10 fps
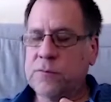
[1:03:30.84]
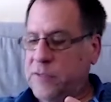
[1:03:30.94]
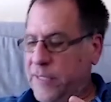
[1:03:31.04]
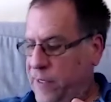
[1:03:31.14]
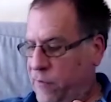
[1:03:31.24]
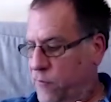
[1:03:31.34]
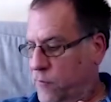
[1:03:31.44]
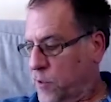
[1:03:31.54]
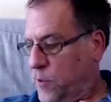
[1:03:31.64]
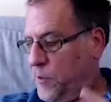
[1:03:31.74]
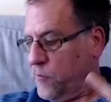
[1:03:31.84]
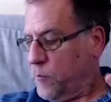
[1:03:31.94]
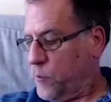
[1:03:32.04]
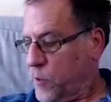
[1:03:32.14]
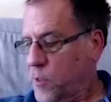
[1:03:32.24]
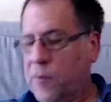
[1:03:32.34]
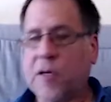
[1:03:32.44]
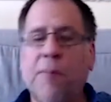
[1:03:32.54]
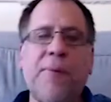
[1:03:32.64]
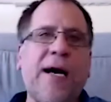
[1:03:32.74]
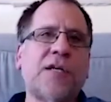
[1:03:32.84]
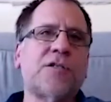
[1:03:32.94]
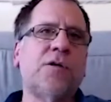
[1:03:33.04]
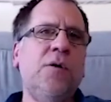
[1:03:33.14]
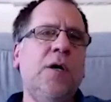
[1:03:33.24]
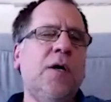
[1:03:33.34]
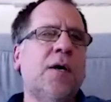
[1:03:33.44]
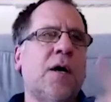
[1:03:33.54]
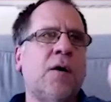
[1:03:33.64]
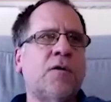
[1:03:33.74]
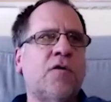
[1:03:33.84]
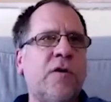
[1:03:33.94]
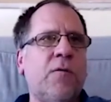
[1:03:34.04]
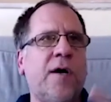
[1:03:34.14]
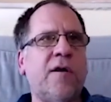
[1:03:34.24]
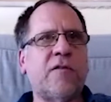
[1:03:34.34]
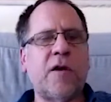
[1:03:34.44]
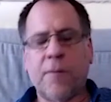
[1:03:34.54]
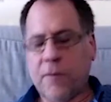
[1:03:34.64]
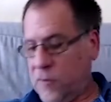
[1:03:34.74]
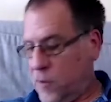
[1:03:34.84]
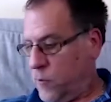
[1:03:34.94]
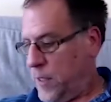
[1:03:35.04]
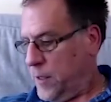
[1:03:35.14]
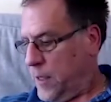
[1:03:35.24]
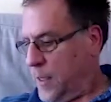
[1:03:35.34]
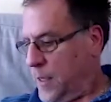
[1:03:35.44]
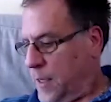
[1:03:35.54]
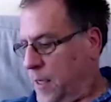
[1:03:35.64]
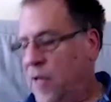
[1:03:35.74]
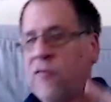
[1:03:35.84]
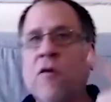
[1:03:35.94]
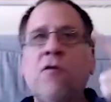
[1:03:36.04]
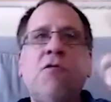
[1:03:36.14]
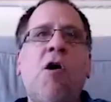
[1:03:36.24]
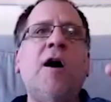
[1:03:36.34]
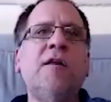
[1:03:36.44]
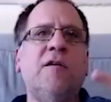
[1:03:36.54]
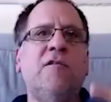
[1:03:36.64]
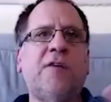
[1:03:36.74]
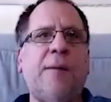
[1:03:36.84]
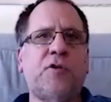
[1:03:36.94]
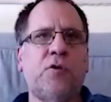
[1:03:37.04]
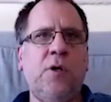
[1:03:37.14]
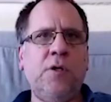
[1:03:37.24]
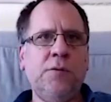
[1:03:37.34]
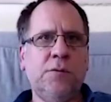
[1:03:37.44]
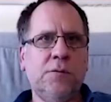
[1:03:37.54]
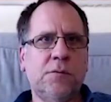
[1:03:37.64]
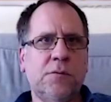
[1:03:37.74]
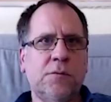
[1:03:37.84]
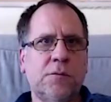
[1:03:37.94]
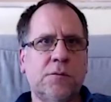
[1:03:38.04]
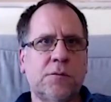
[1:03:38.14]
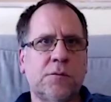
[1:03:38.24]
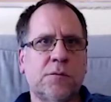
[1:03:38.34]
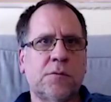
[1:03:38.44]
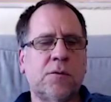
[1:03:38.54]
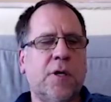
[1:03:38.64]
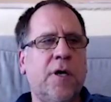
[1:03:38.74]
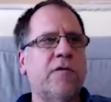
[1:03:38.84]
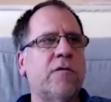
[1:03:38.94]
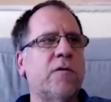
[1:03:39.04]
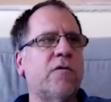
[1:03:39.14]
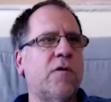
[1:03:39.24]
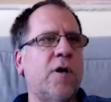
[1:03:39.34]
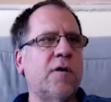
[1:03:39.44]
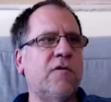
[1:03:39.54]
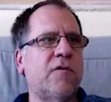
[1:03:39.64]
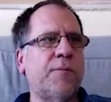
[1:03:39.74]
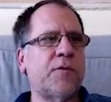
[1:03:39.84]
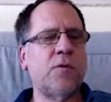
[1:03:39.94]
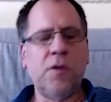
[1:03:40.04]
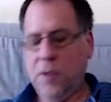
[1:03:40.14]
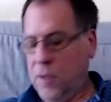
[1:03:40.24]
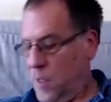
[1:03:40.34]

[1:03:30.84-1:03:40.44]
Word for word: that's going to be something I'm going to come back to. Uh, you'll see why in a sec. All right, it's non-conceptual. Mm-hmm. Okay, so it's non-conceptual.